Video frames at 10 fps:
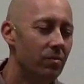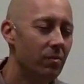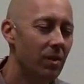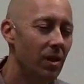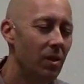
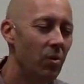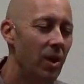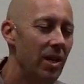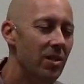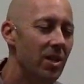in
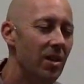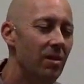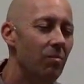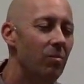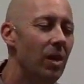ways that
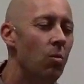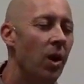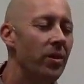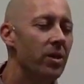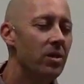they
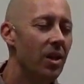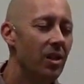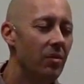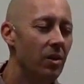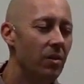want this kind
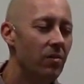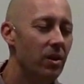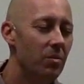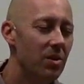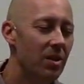of love for
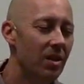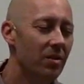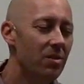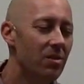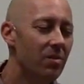themselves.